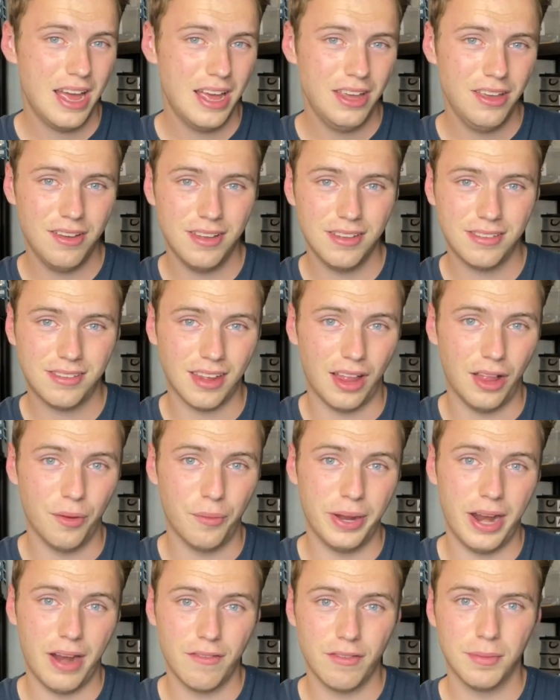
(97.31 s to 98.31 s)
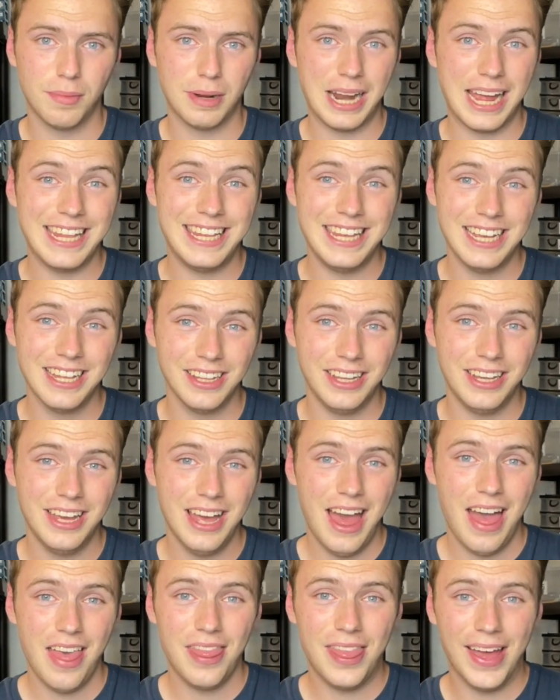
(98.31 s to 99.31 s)
You can sell it whenever, but
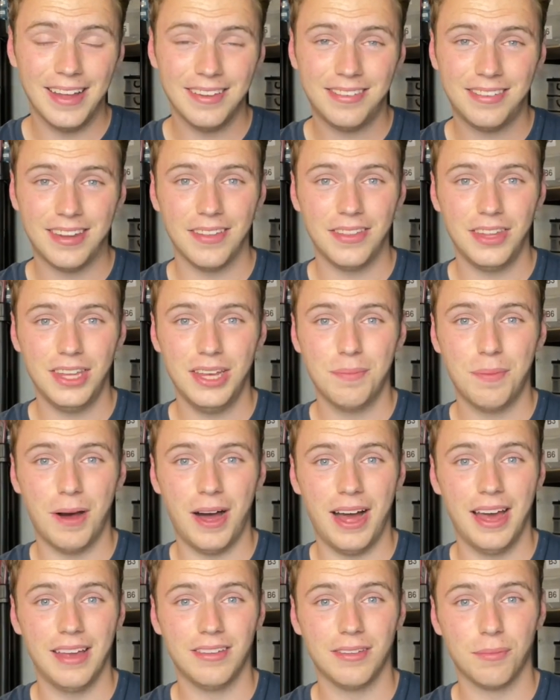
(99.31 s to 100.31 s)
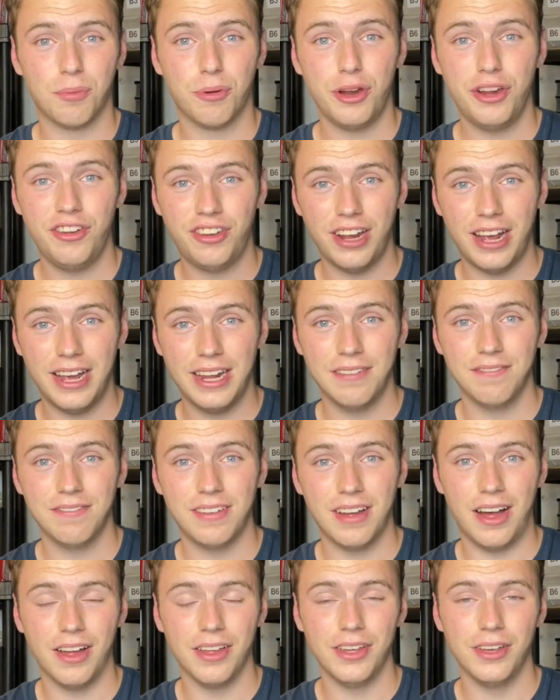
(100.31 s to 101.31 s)
ideally that set that you bought has appreciated in
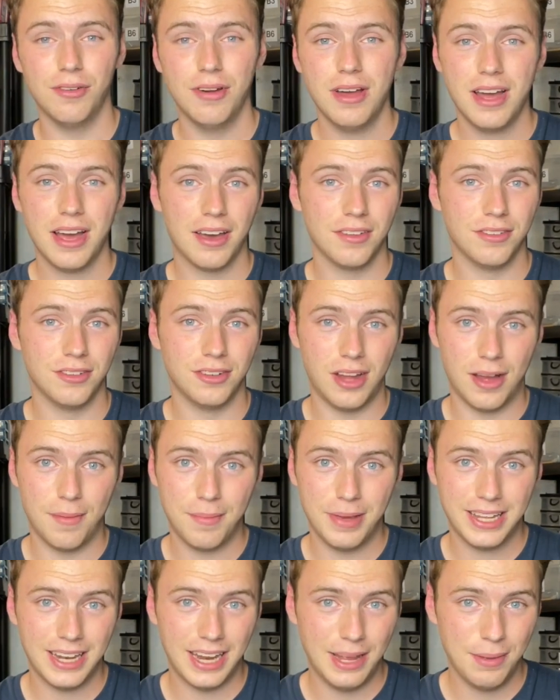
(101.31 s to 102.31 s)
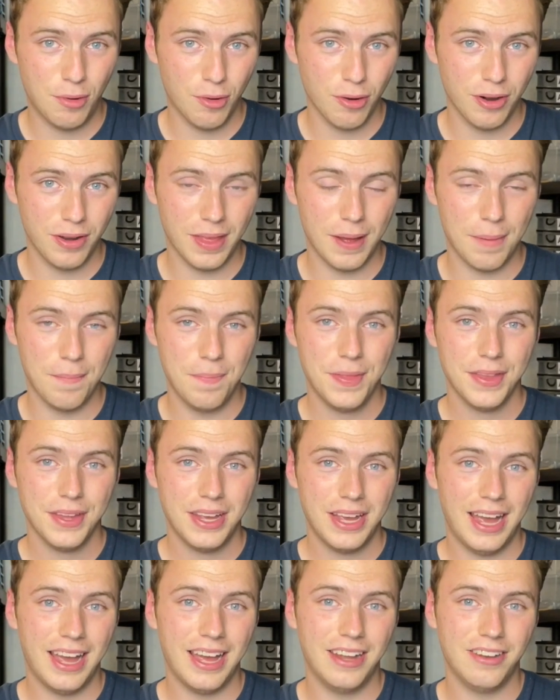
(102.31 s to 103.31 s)
value because they're not making any more of them,
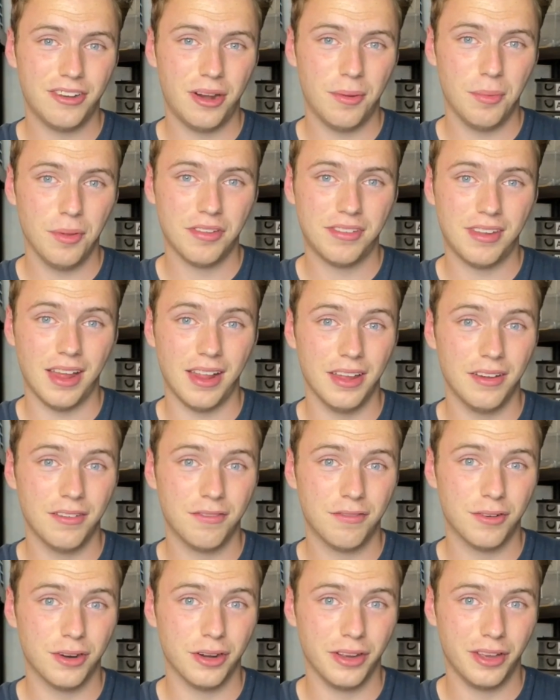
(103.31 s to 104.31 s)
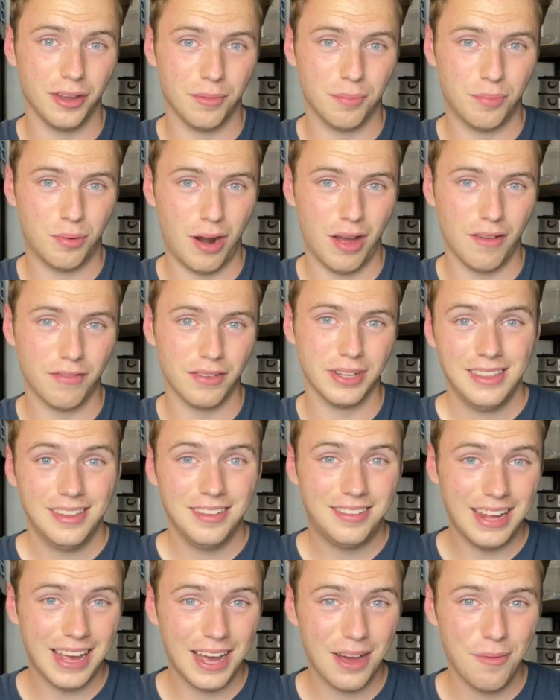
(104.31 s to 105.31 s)
and you're able to sell it for a good profit.
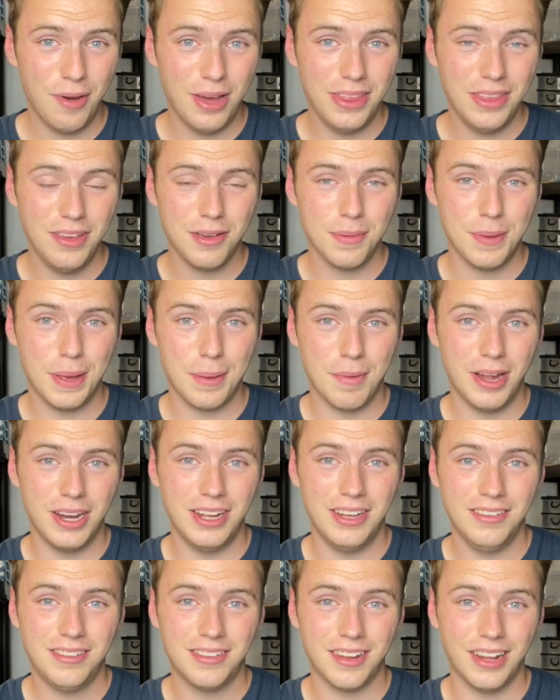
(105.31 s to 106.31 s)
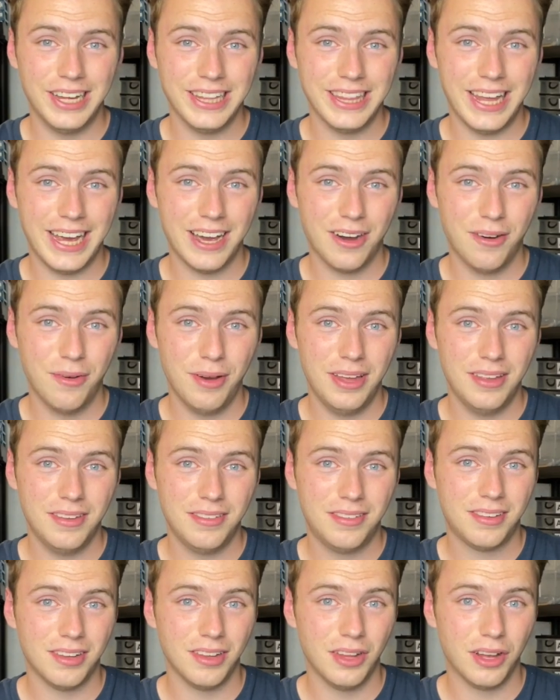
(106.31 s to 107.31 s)
The second way that you can make money selling Lego
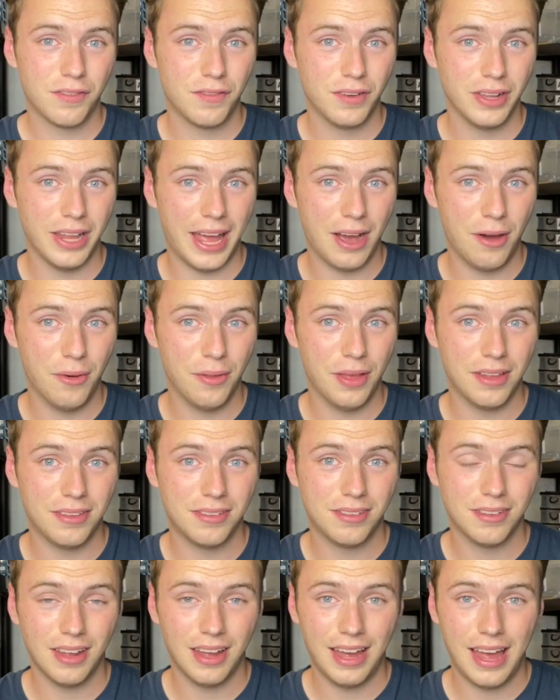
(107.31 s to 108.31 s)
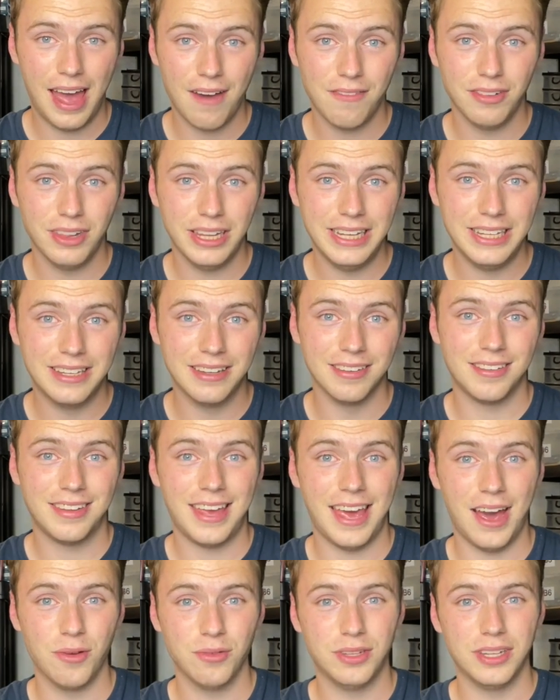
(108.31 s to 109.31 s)
is to look for Lego that's heavily
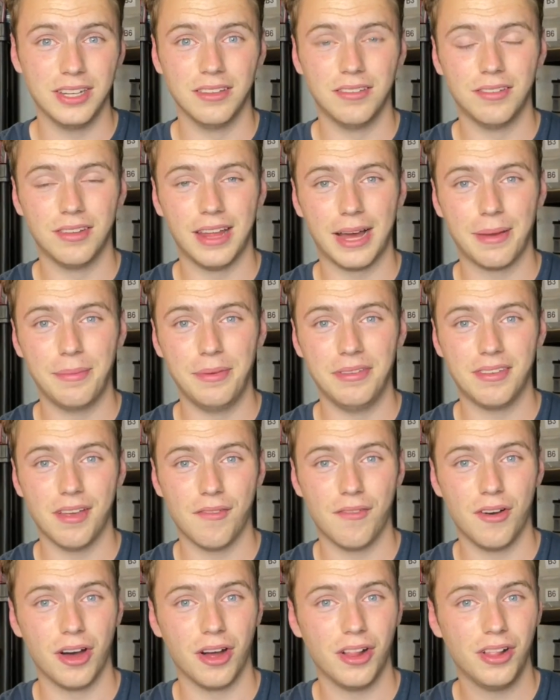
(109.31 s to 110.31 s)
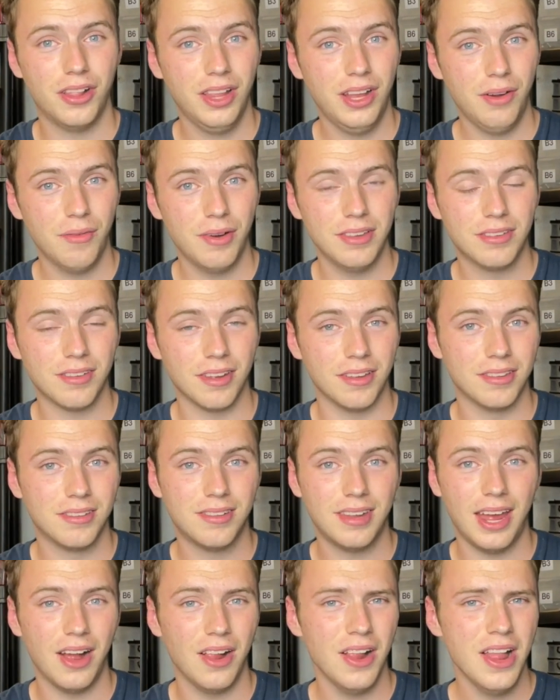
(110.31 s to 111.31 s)
discounted. So that could be stuff on clearance, on
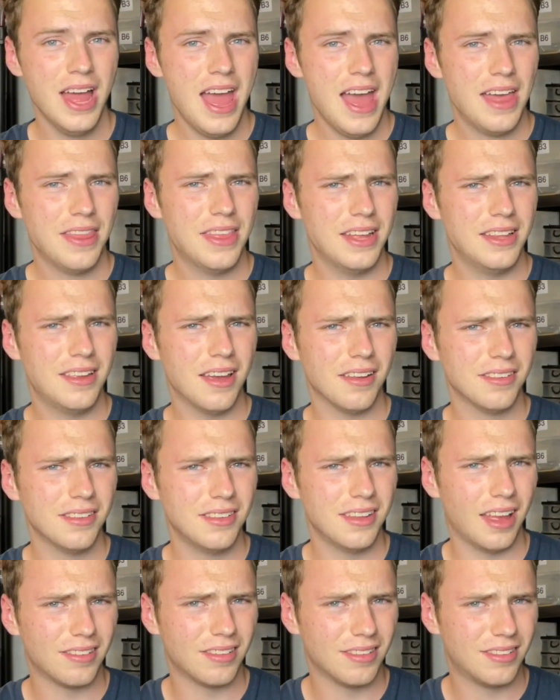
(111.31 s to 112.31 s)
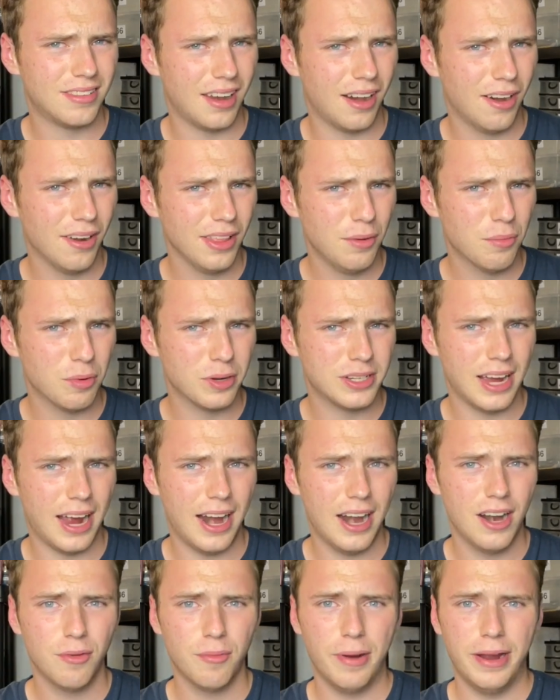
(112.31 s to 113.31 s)
sale, that doesn't necessarily
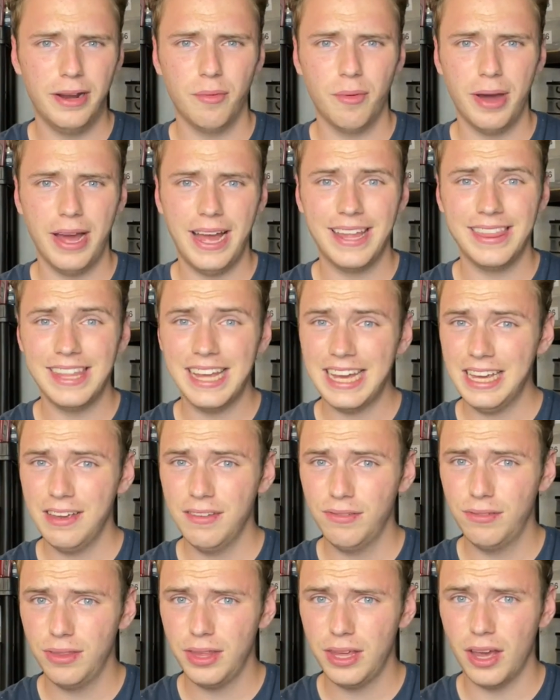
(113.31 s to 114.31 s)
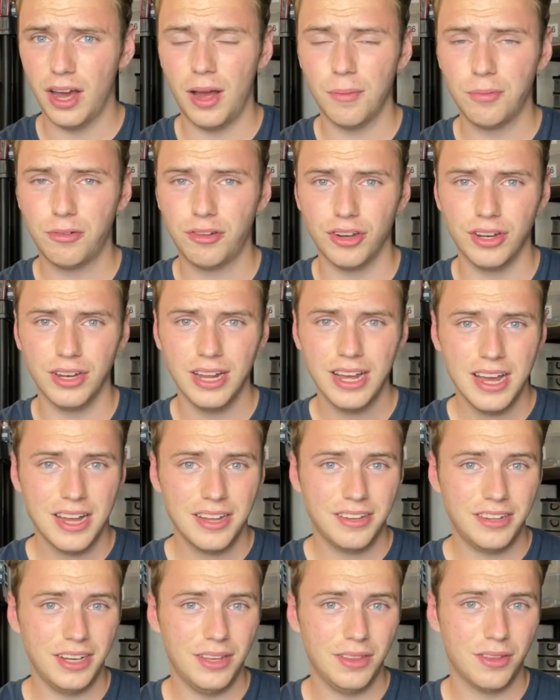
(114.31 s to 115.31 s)
retire right away, and that gives you the option
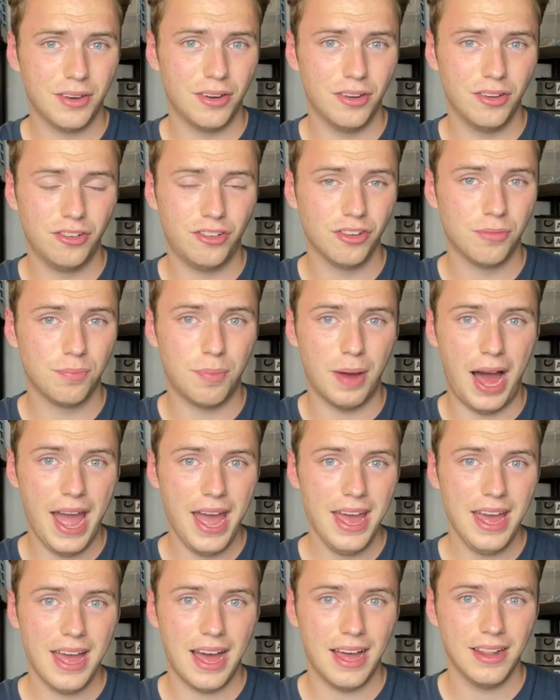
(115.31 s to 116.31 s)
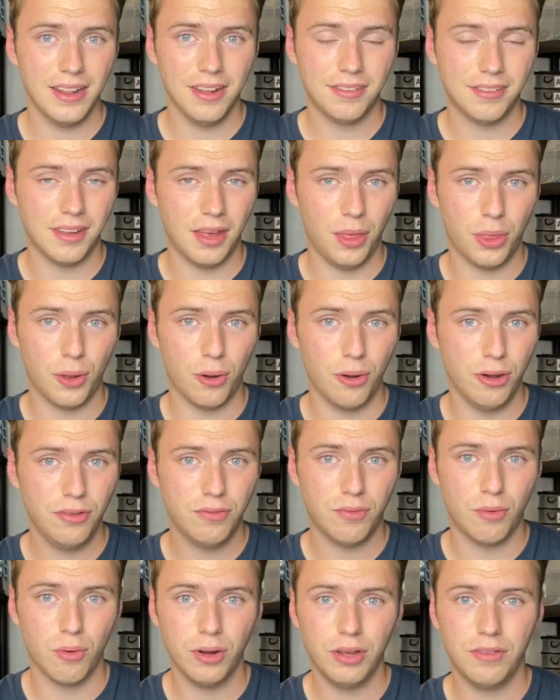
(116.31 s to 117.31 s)
to either just buy it at, let's say, 30,
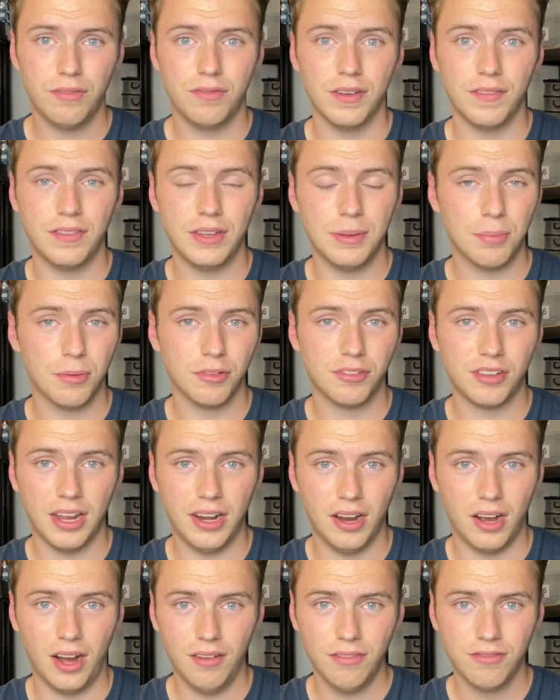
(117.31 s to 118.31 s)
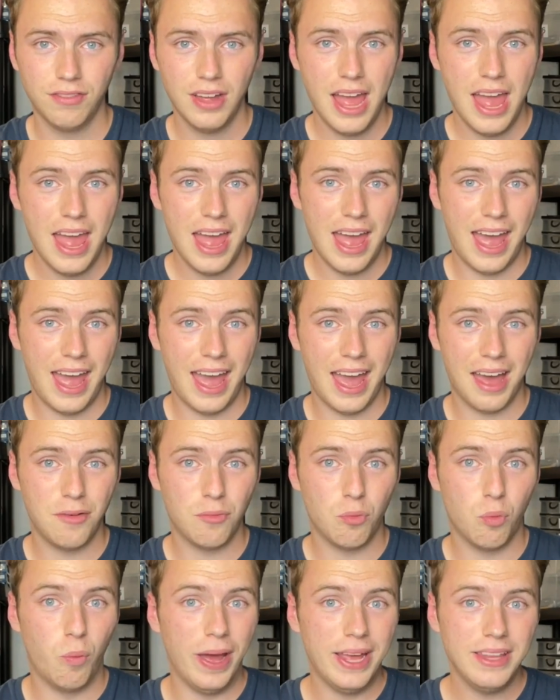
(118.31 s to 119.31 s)
40, 50% off,
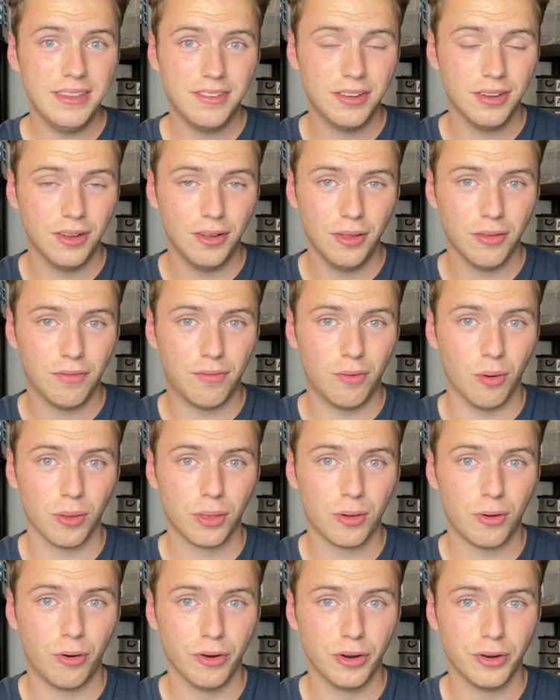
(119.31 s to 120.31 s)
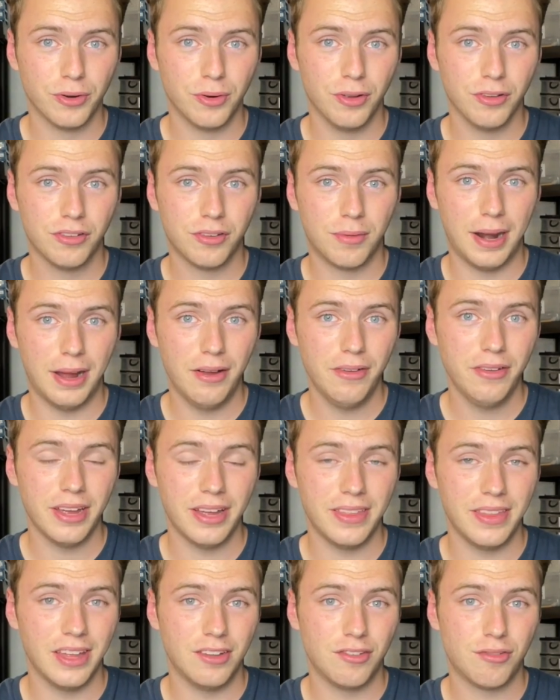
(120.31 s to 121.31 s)
and wait till the fourth quarter rolls around
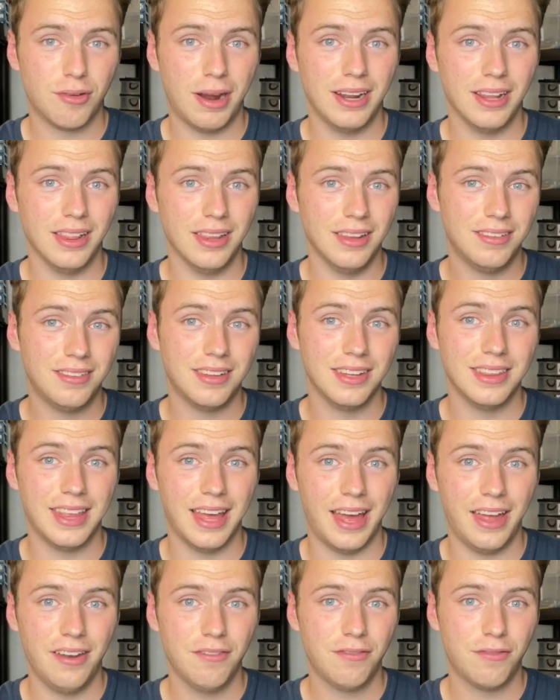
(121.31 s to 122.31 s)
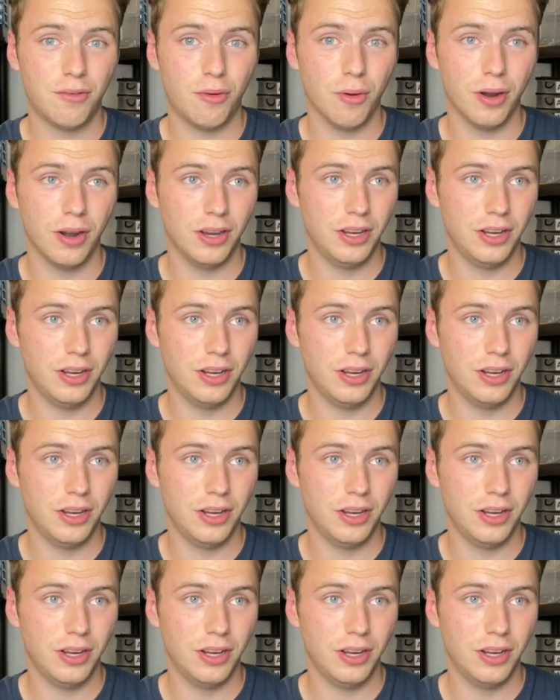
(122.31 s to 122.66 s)
and then try to list it then for